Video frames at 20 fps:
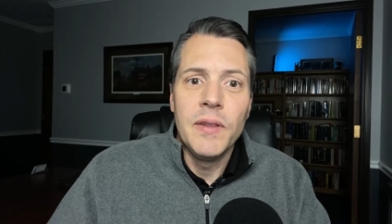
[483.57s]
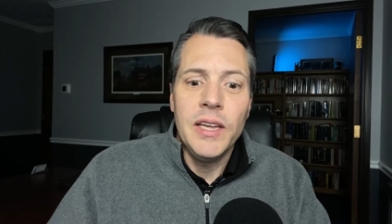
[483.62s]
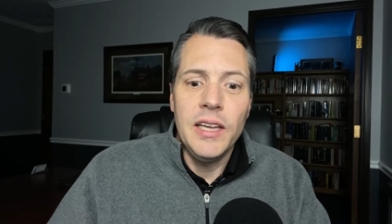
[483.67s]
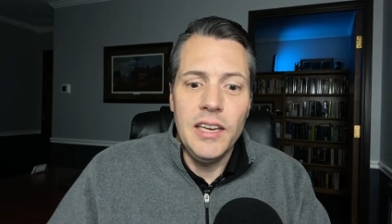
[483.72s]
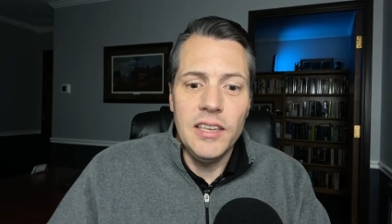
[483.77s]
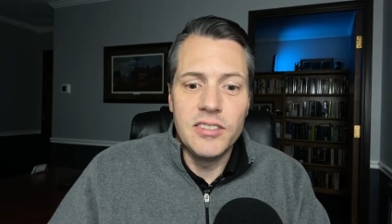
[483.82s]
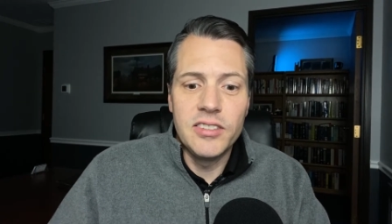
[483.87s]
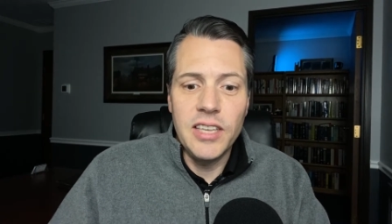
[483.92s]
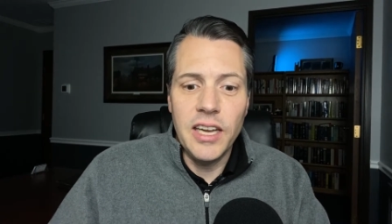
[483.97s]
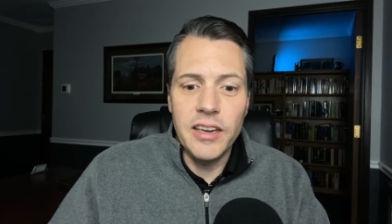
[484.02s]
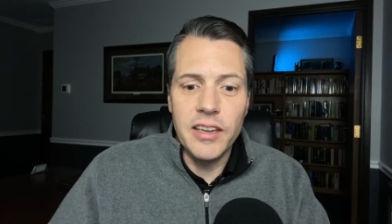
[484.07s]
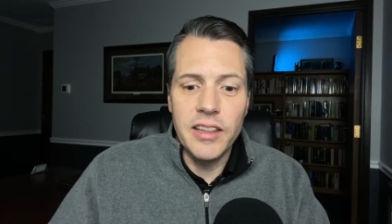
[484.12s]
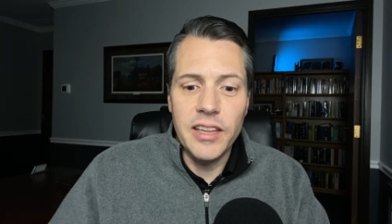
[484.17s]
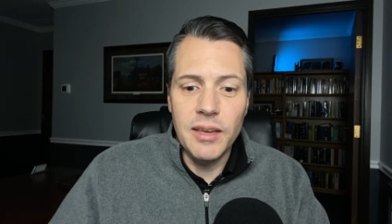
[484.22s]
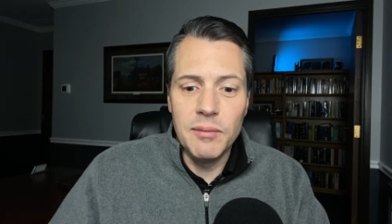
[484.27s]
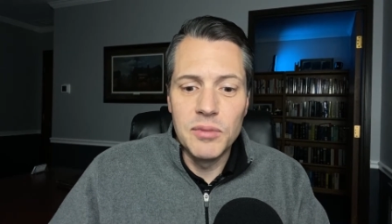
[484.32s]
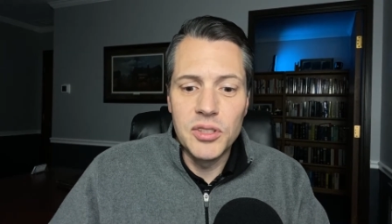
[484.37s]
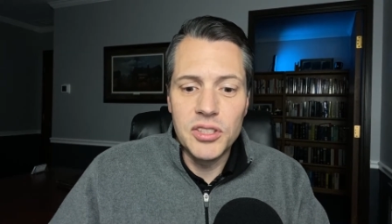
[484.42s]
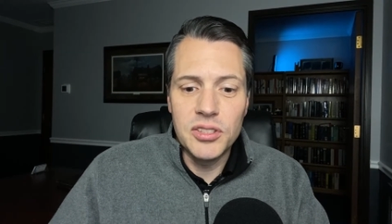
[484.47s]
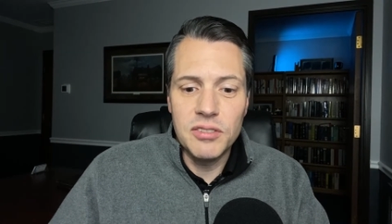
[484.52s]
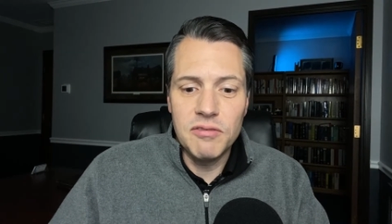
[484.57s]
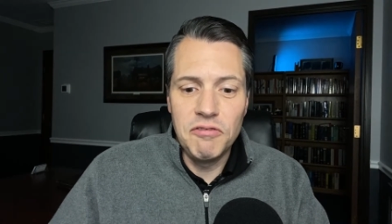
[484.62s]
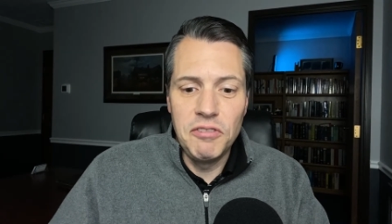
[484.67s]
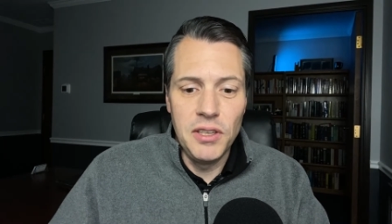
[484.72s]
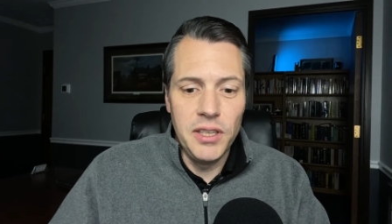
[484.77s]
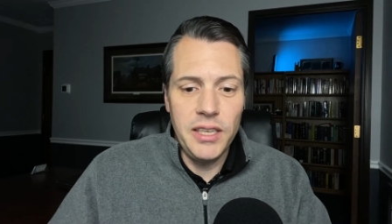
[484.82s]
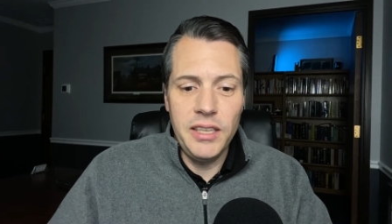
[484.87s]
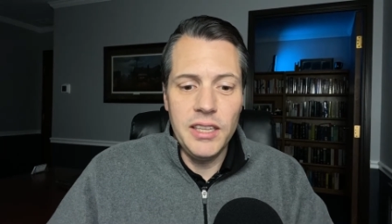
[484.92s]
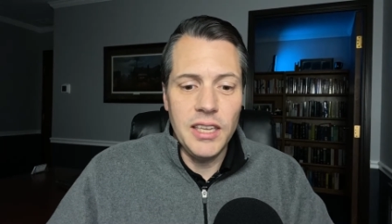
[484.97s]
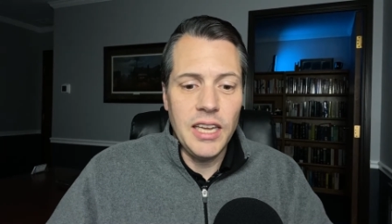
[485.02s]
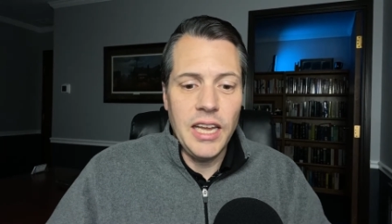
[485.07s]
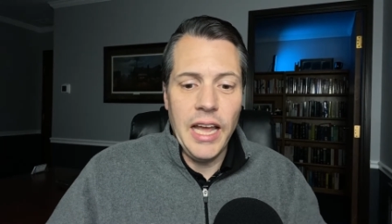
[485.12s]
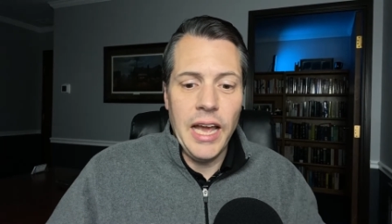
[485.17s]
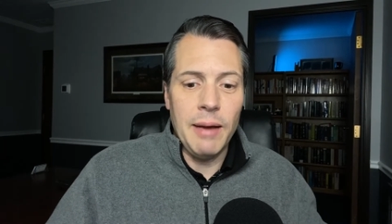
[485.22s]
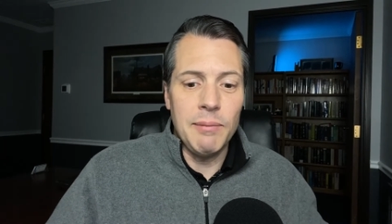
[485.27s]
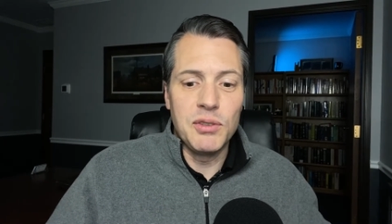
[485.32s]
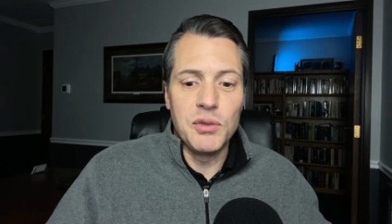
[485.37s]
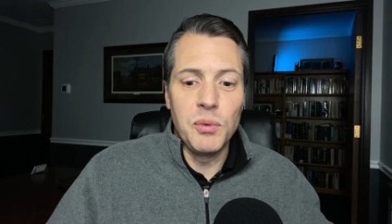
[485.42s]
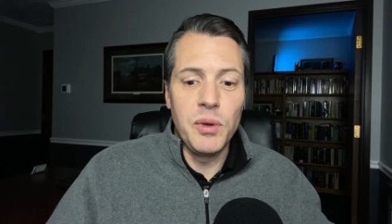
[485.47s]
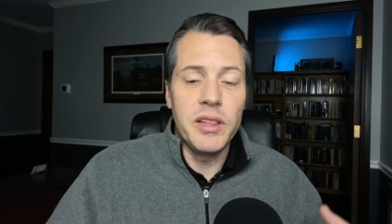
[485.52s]
Instead of them filling the
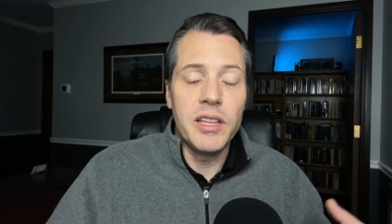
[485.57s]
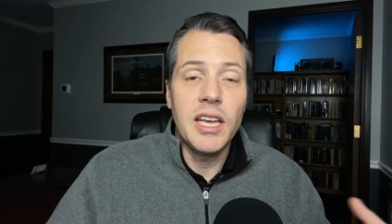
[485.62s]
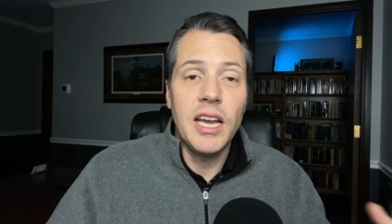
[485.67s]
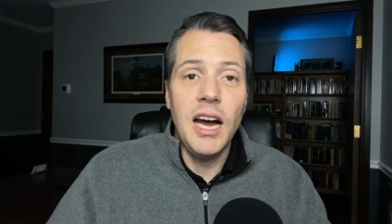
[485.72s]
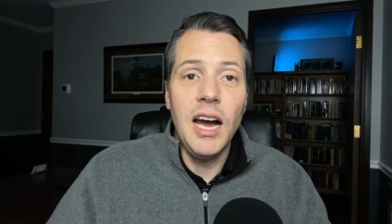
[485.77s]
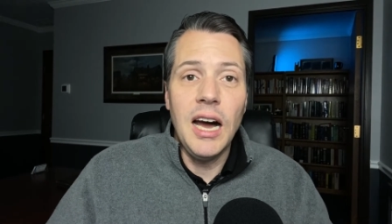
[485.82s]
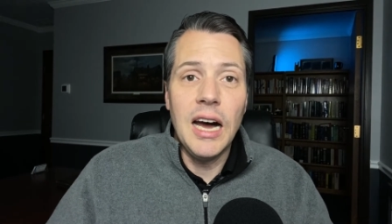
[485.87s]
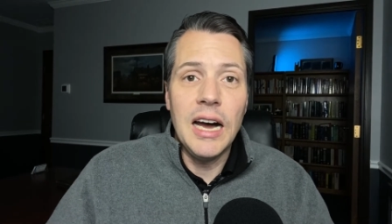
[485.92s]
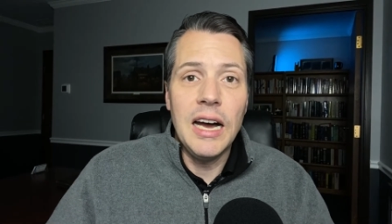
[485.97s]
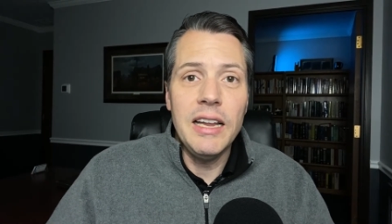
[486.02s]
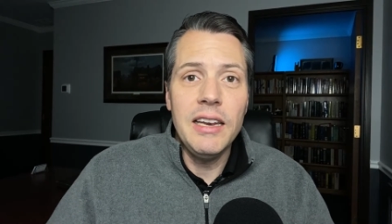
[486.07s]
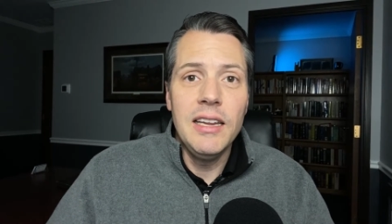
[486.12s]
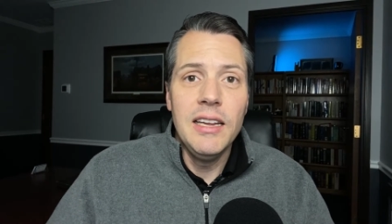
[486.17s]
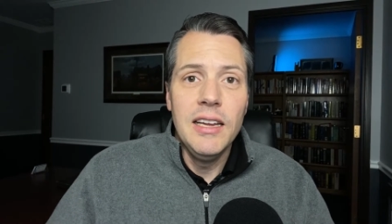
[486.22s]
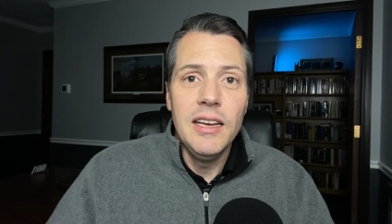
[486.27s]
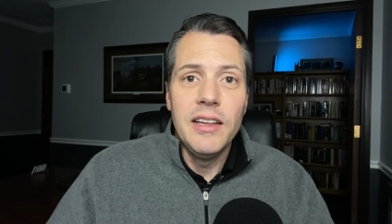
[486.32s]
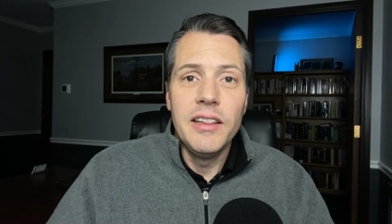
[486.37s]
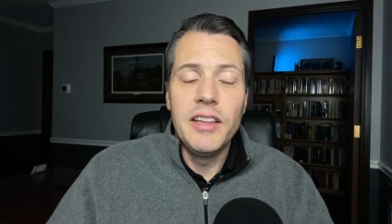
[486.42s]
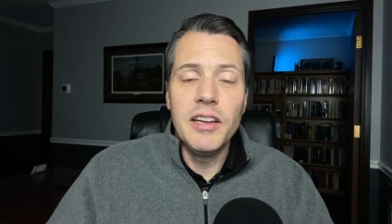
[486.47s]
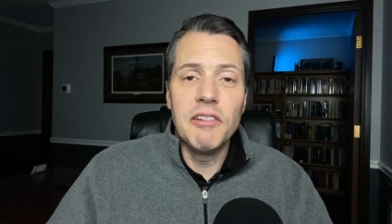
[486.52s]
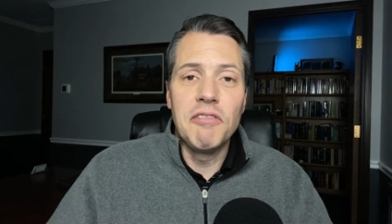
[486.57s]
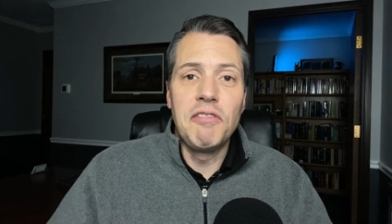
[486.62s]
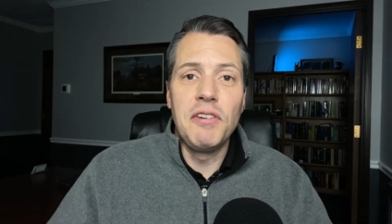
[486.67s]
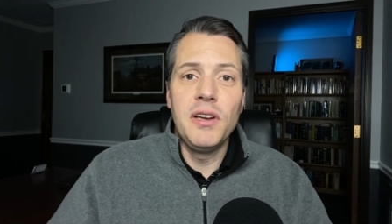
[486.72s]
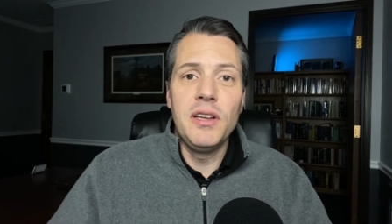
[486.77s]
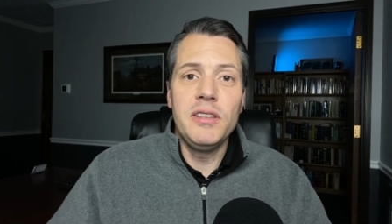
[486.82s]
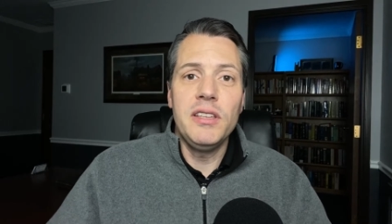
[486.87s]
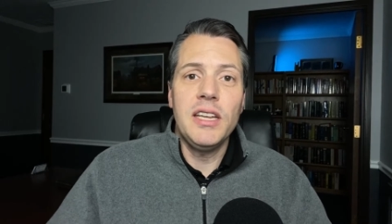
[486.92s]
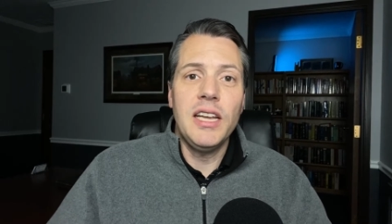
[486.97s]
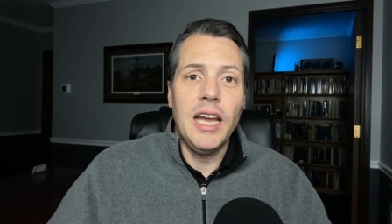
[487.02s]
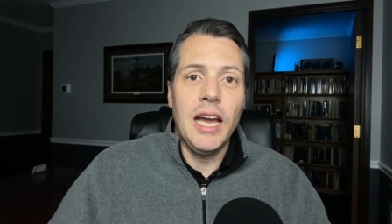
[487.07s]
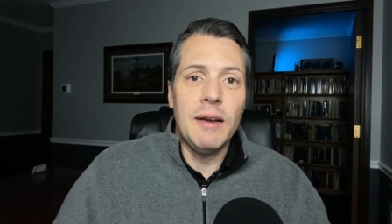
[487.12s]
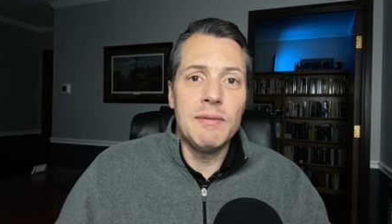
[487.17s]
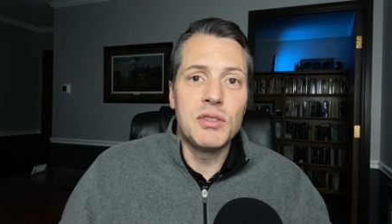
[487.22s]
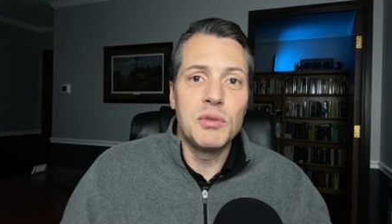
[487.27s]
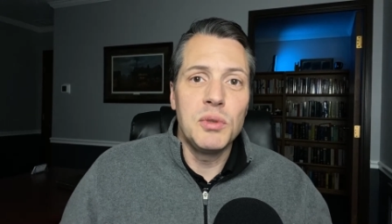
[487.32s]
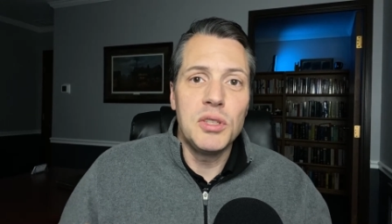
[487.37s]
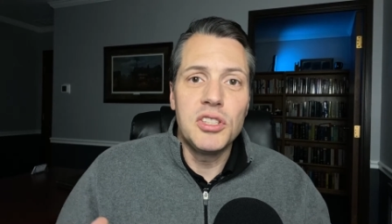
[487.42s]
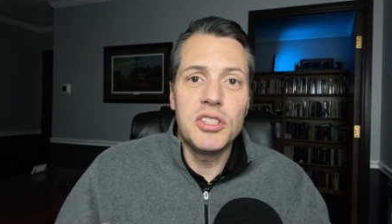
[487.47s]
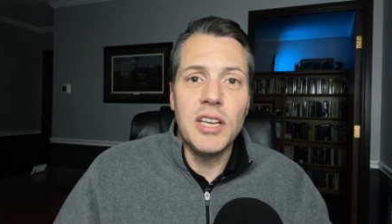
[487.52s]
gaps with God, they're filling the
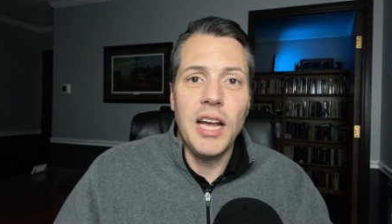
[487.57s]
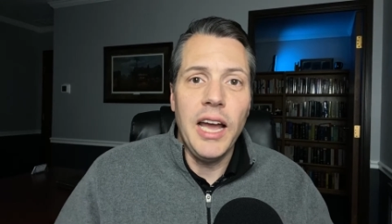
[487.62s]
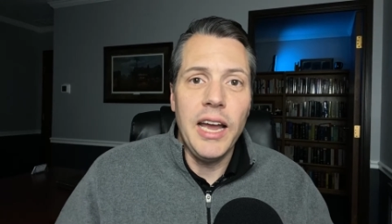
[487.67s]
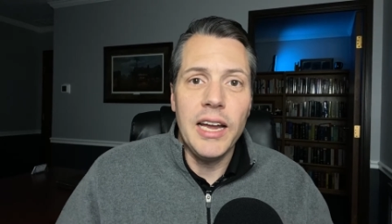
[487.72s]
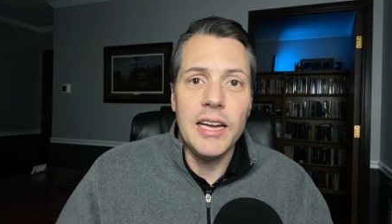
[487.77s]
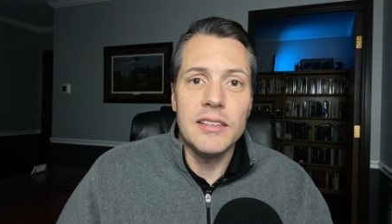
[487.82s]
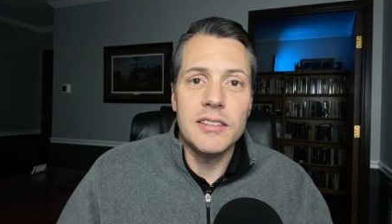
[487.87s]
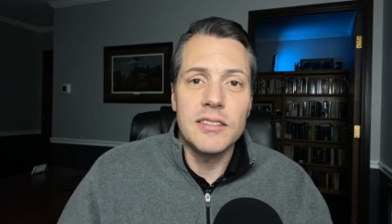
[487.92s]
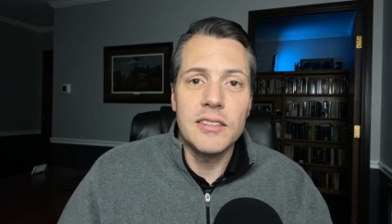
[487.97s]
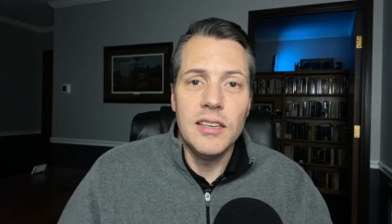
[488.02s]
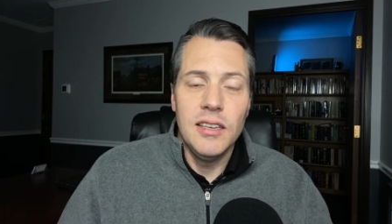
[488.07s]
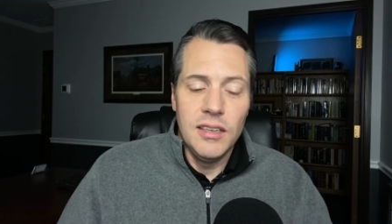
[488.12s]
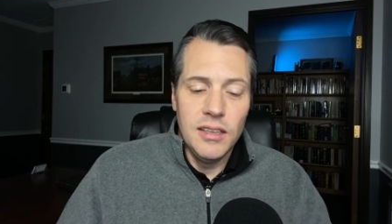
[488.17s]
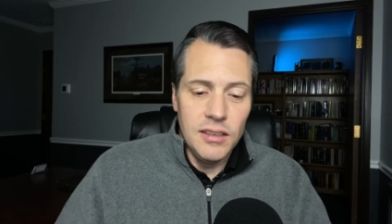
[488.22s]
gaps with science.